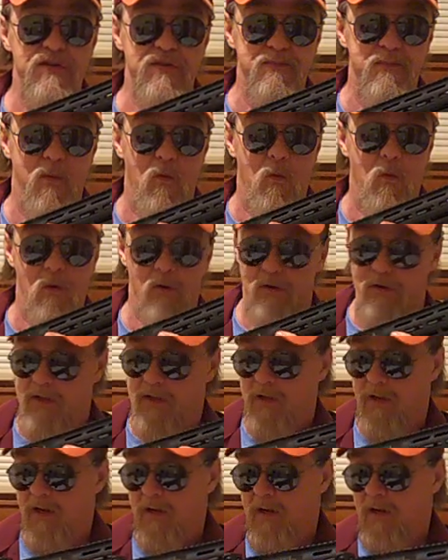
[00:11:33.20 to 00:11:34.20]
Sport.
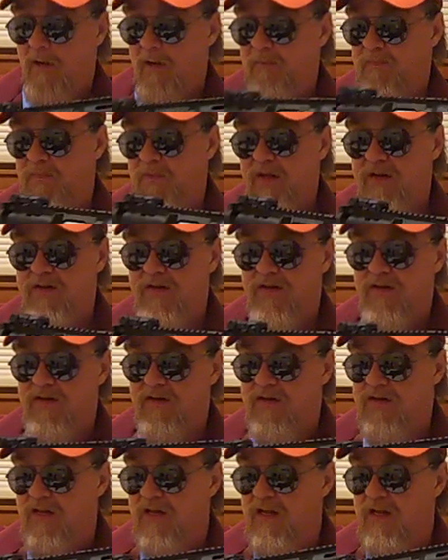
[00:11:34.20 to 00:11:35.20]
This
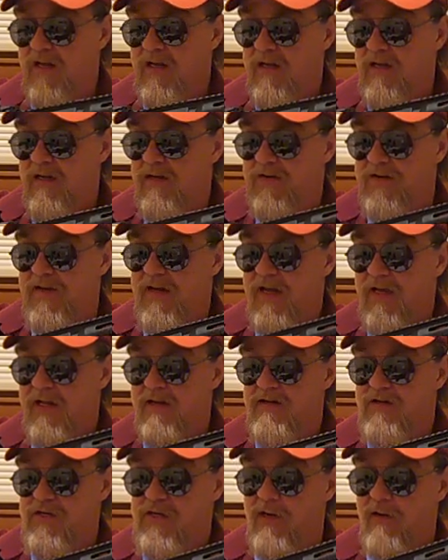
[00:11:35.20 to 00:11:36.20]
is the
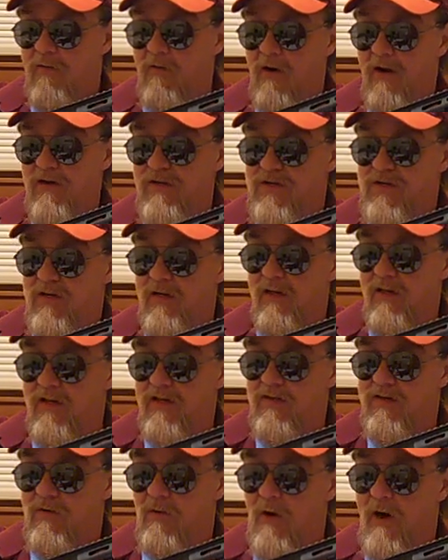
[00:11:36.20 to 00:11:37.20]
second generation of
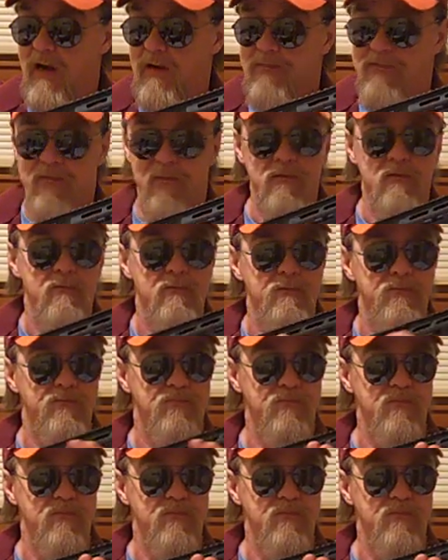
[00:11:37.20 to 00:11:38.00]
this rifle.